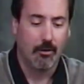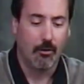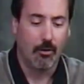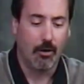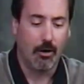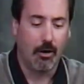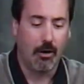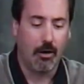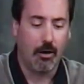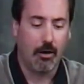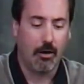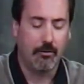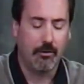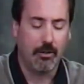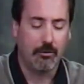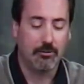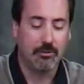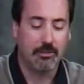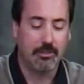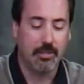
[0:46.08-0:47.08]
Another one
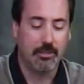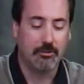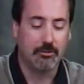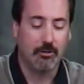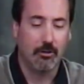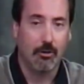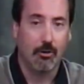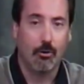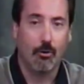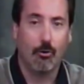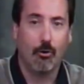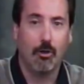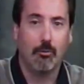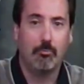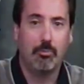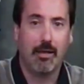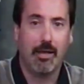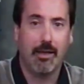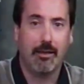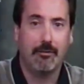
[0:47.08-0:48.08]
says, "All
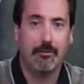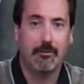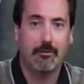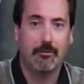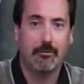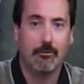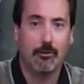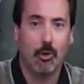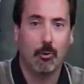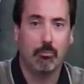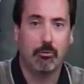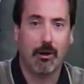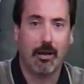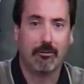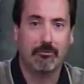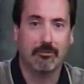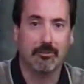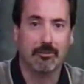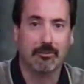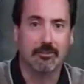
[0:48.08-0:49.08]
bed, no
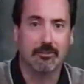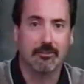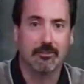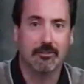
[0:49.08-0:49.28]
breakfast."